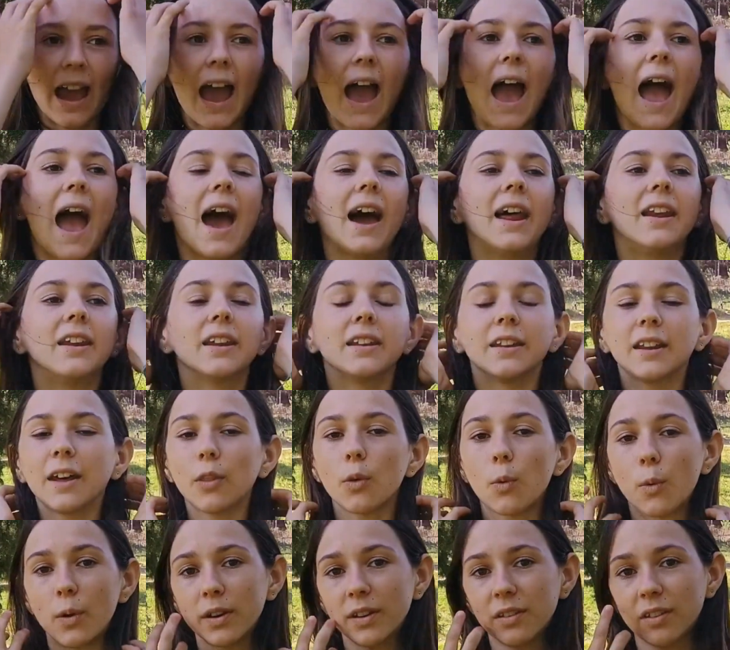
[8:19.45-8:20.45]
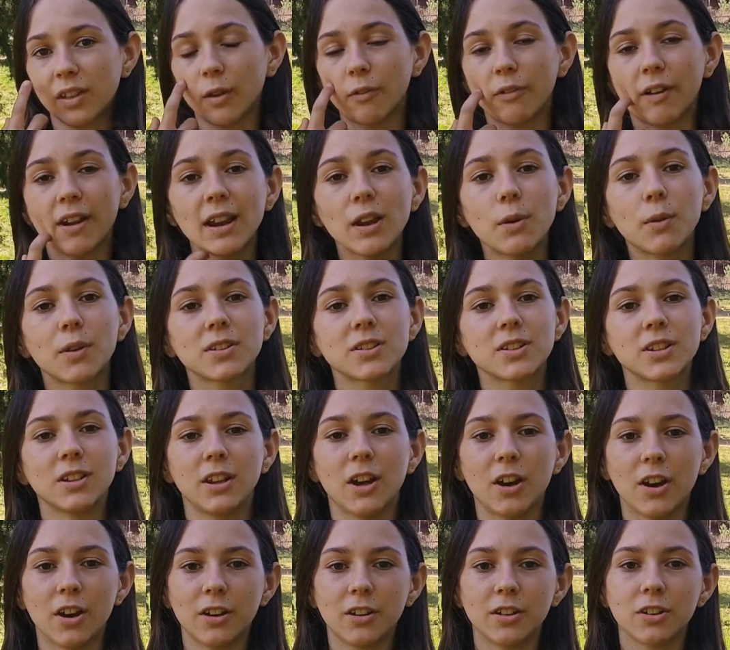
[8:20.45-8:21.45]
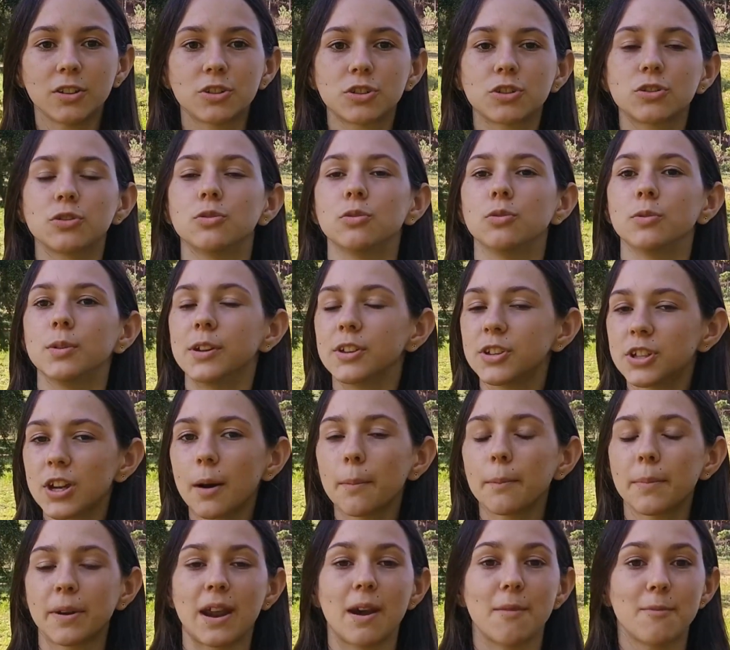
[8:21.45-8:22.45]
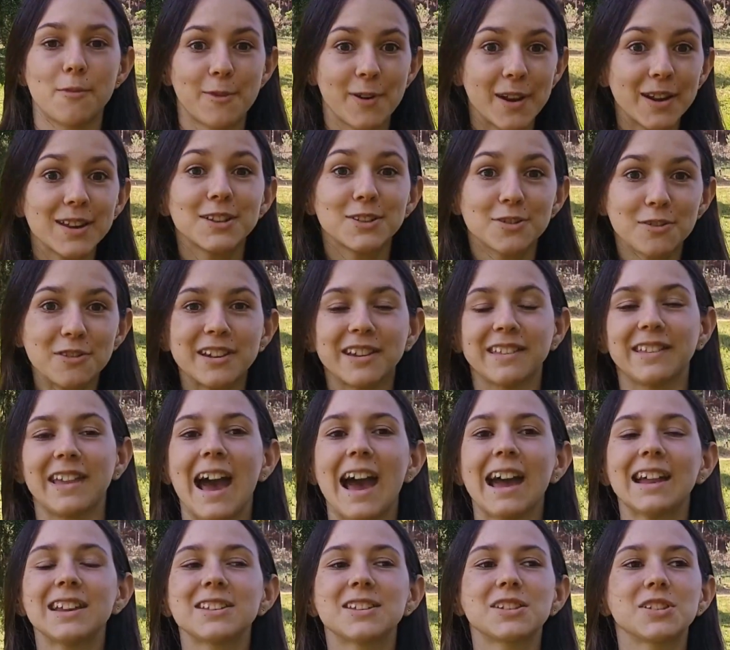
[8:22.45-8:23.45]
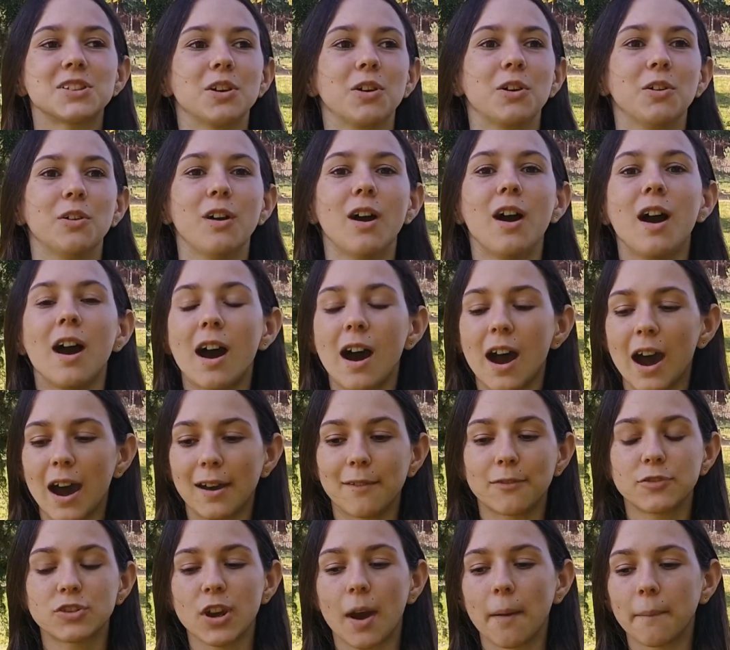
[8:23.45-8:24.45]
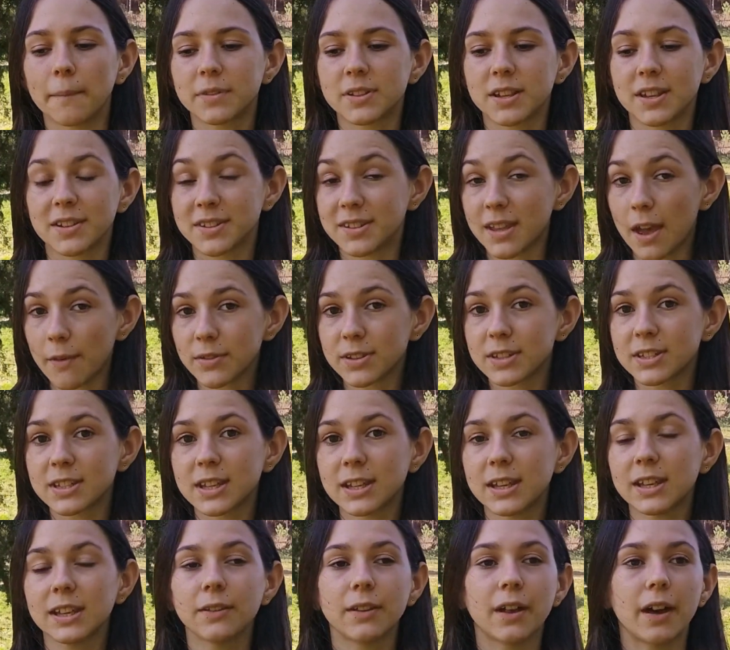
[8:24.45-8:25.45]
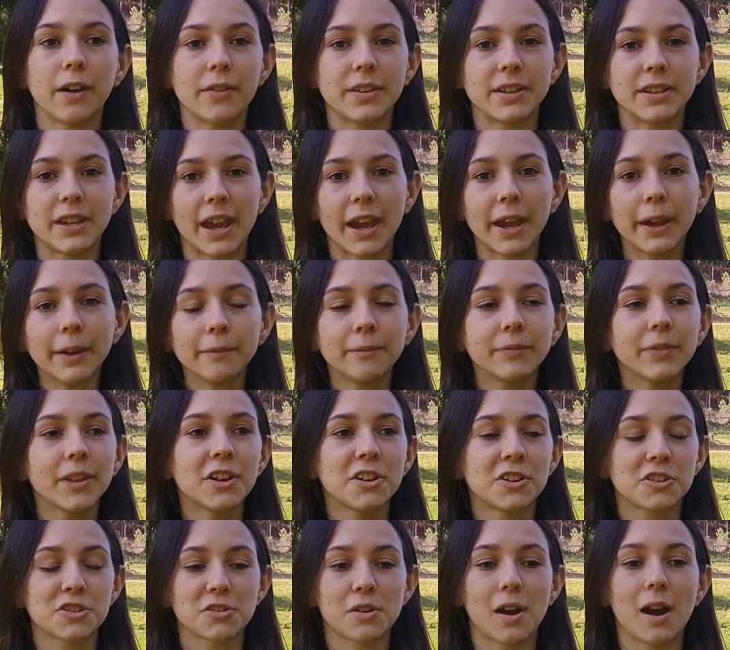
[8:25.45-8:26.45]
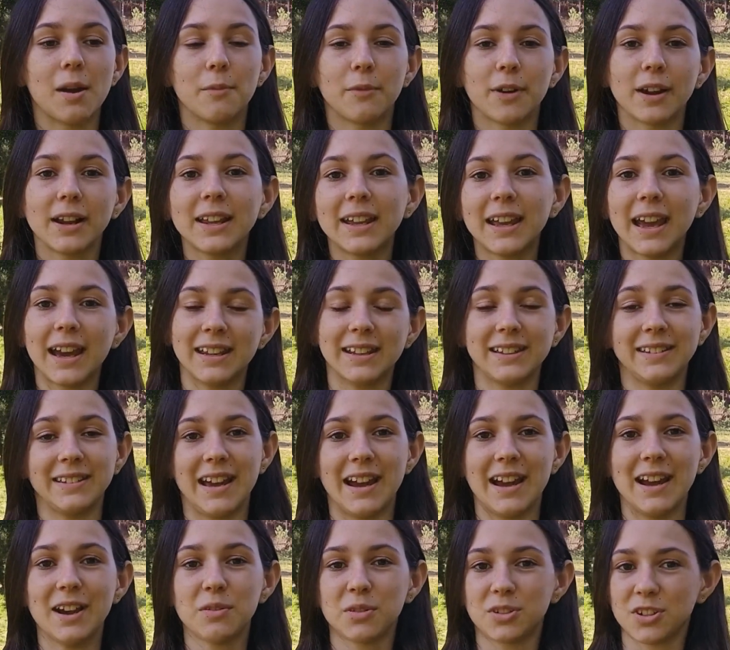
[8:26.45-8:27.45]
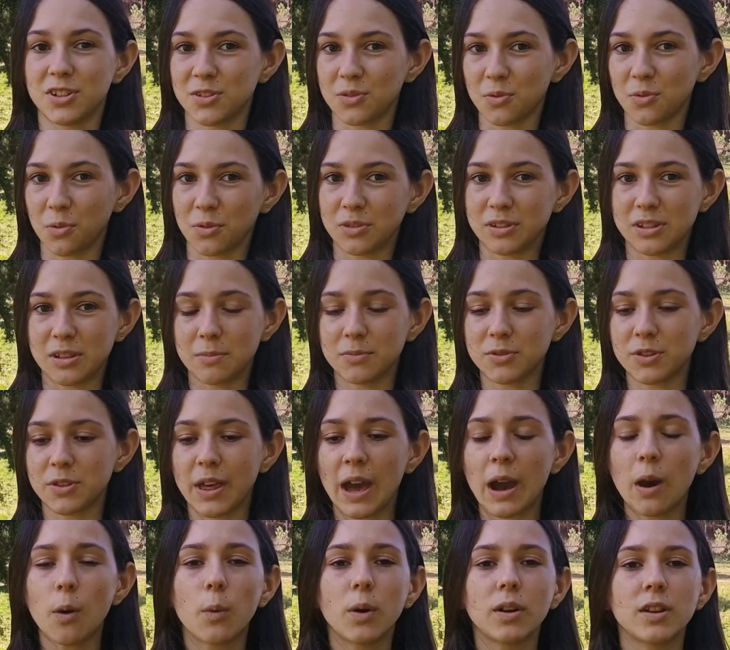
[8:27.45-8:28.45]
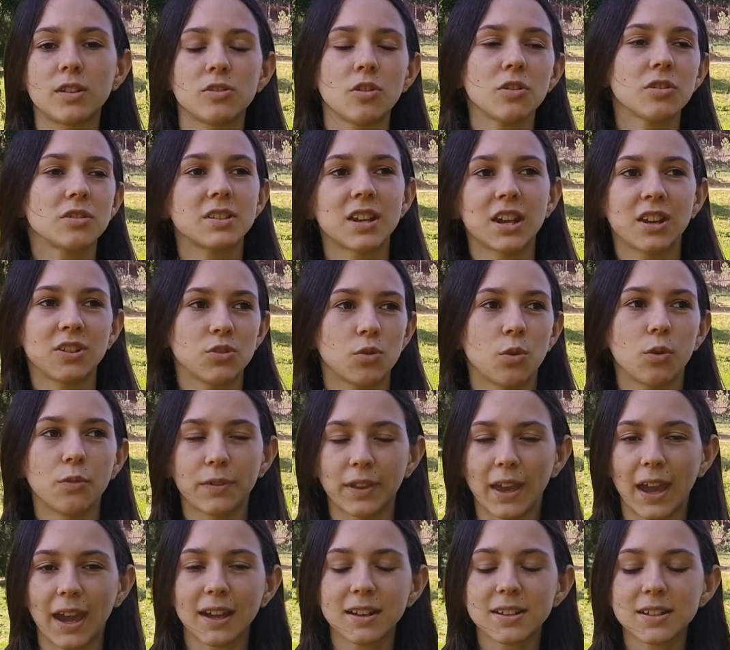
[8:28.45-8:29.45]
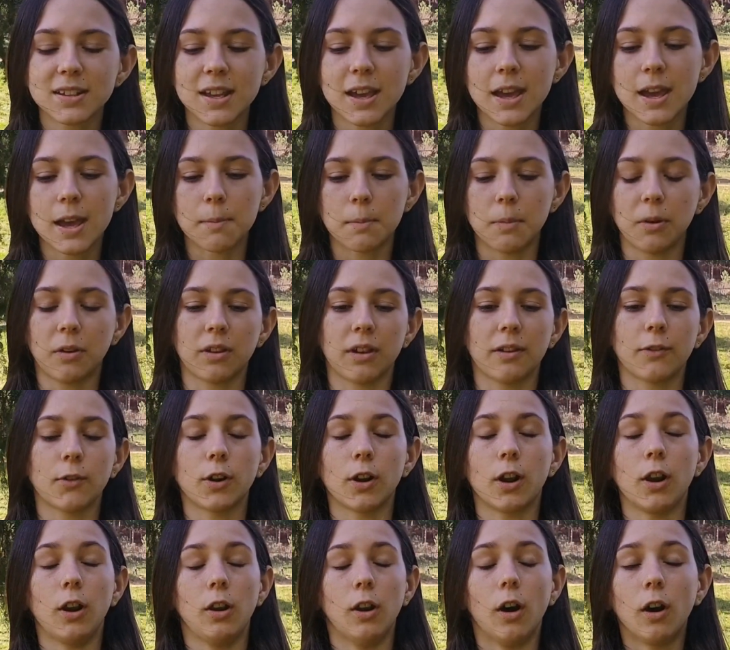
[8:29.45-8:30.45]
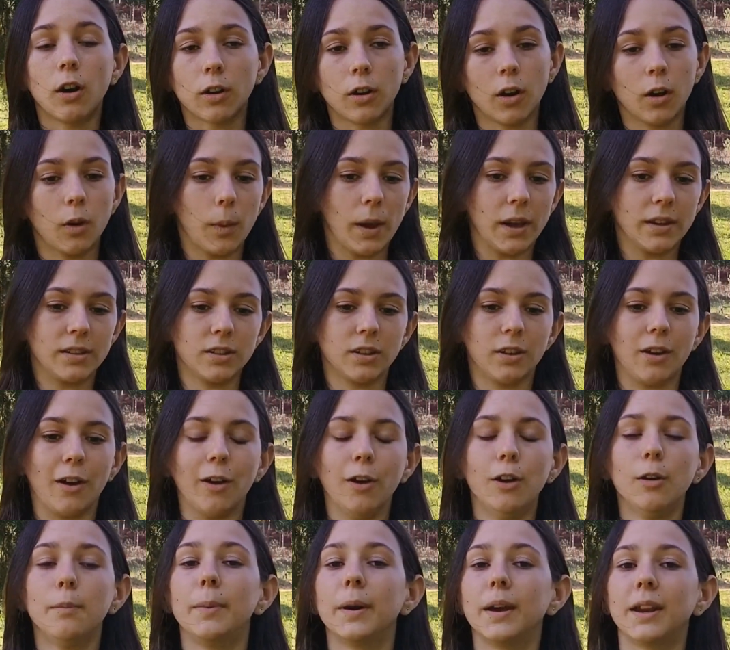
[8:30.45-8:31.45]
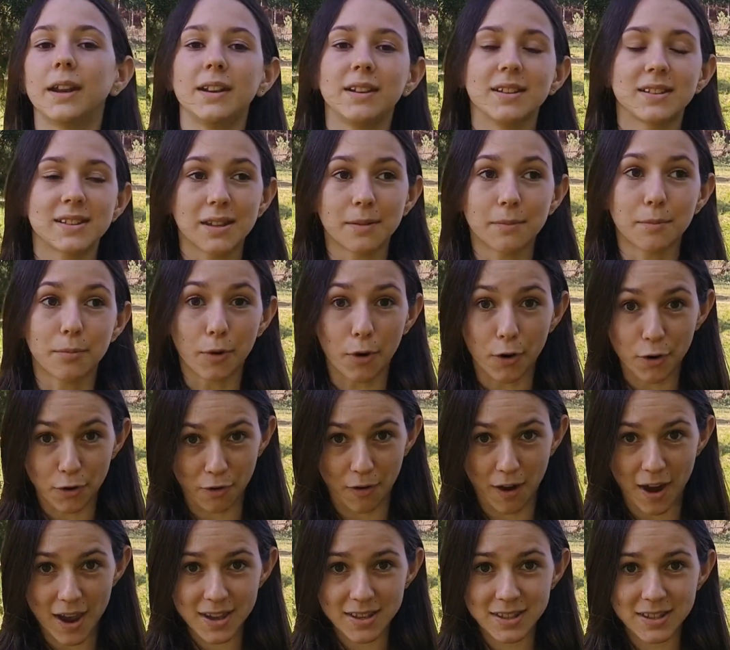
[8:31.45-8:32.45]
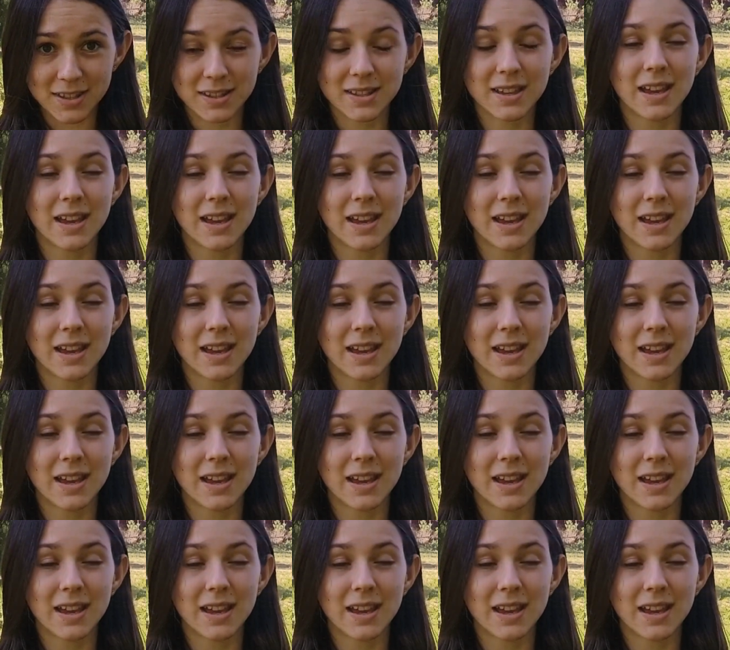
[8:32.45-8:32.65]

And another one is I really want to learn to jump, and I'm already doing that. So I've jumped a 70 the other day. So I'm really getting there, which is awesome. So that one is not ticked off yet because I've got a long, long way to go, but it is in progress.